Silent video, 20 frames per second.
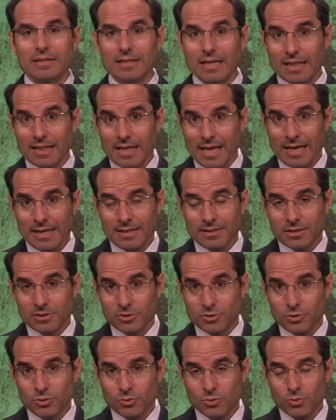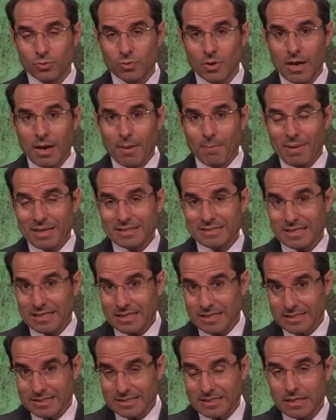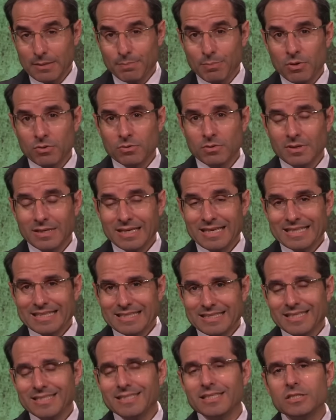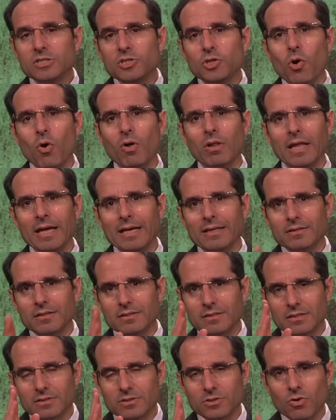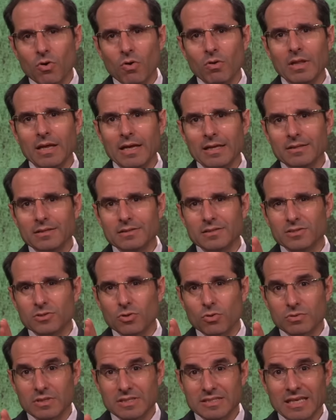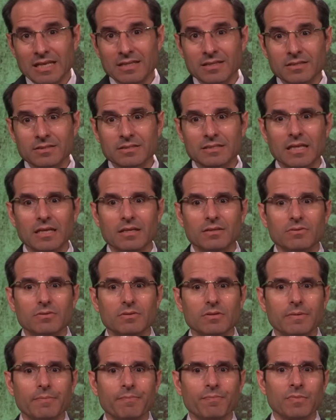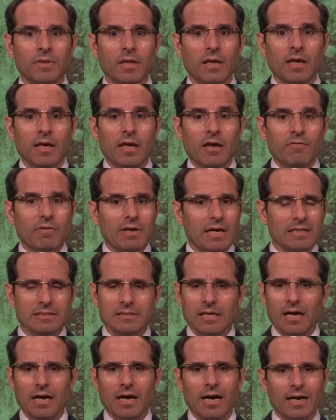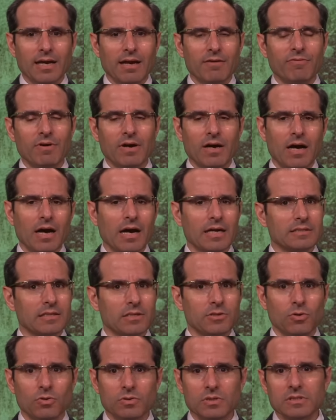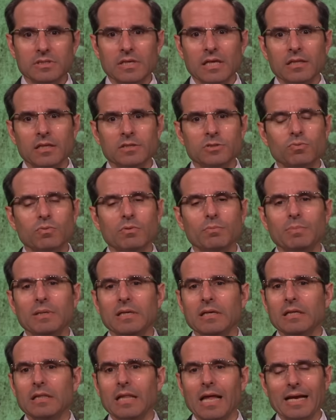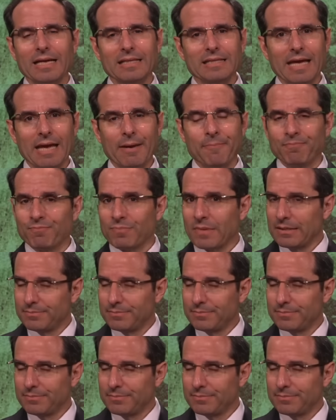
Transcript: The land that you basically sleep on, this is your land, this is your land, this is your descendants' land. And your descendants will be like the